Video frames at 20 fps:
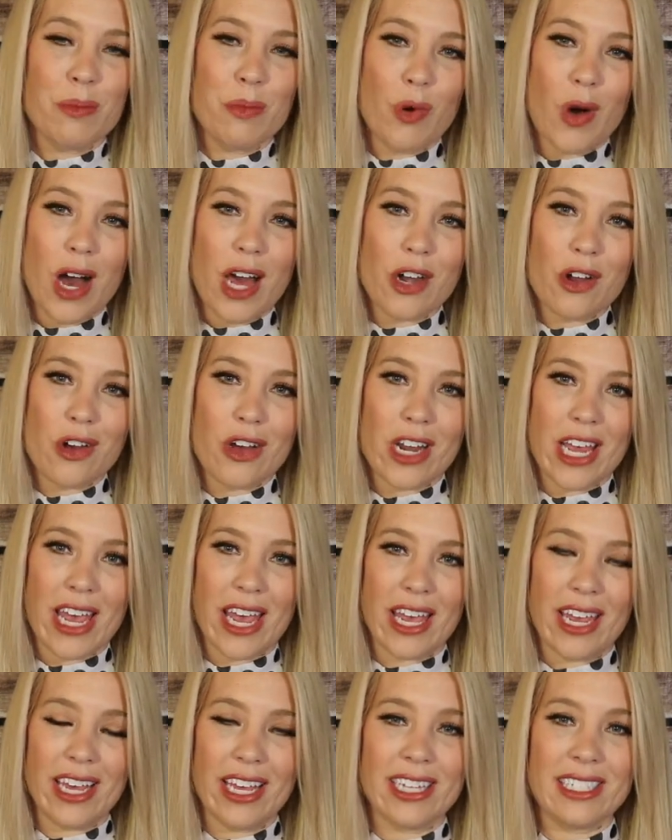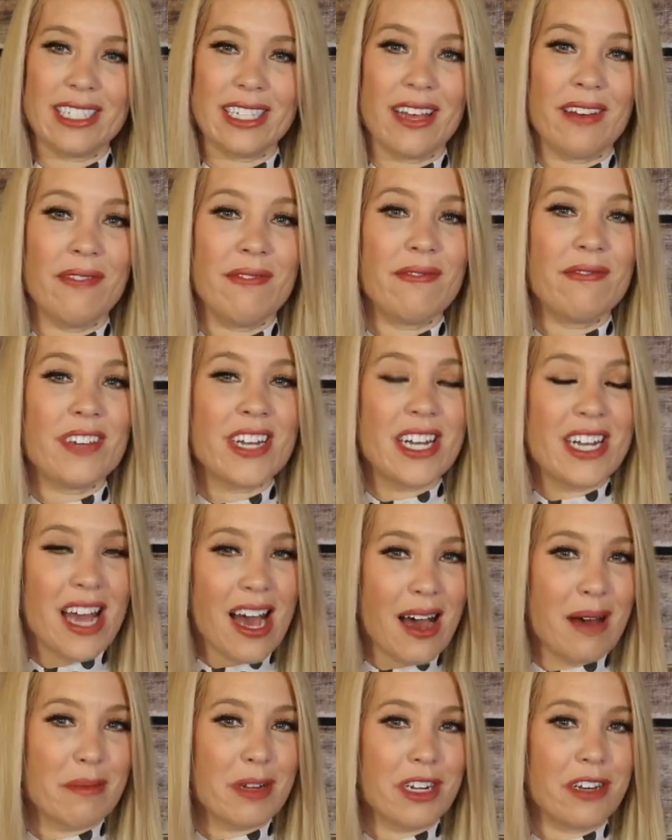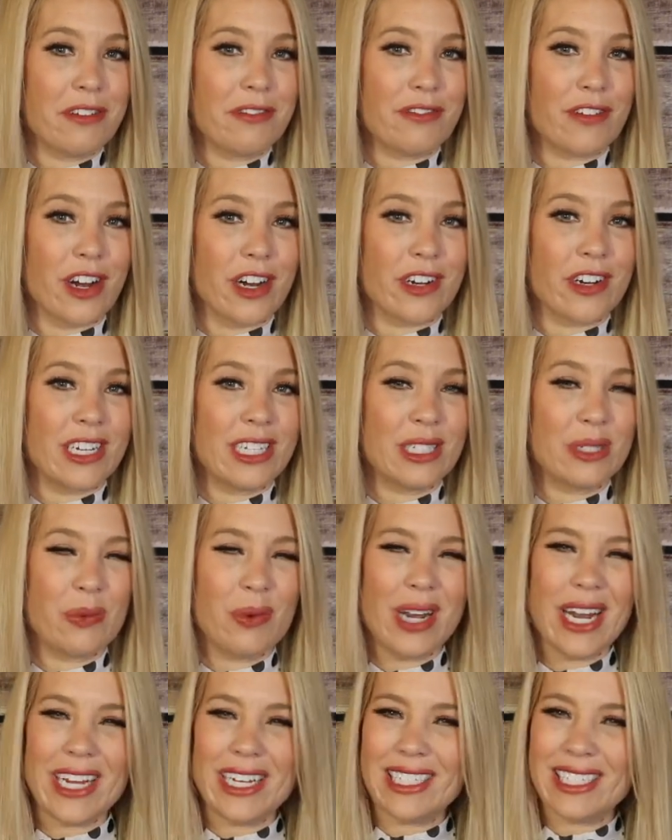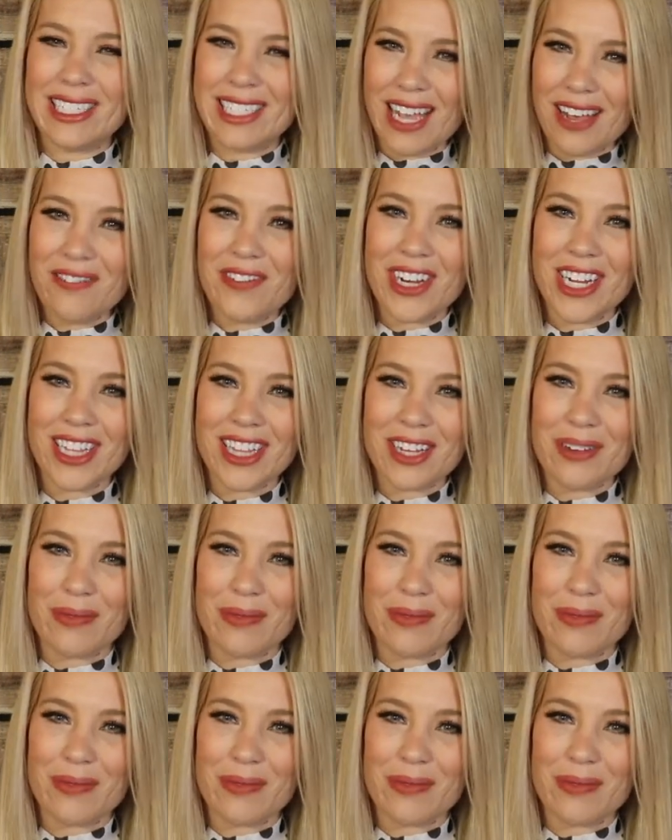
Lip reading: Bois Dore is a phenomenal fragrance, one I definitely